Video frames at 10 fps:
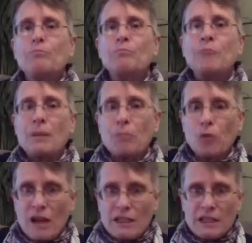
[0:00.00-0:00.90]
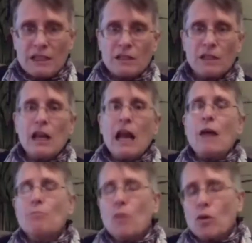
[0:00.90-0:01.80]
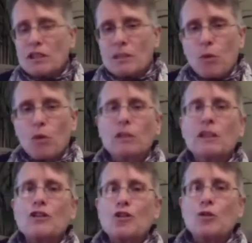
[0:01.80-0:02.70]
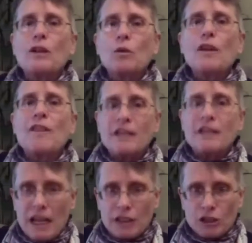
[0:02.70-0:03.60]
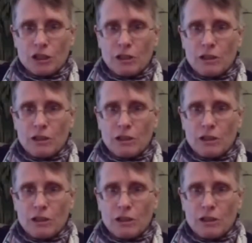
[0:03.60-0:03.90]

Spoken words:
being present, most importantly, doing it with intention.